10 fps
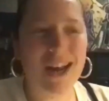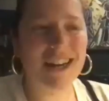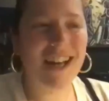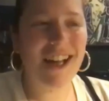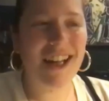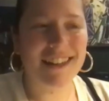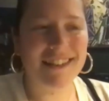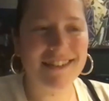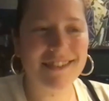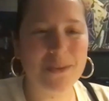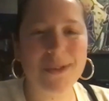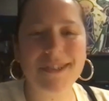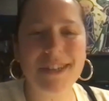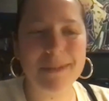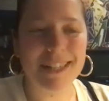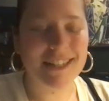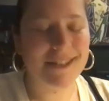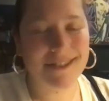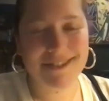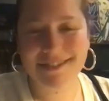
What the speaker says: not? The world's limitless.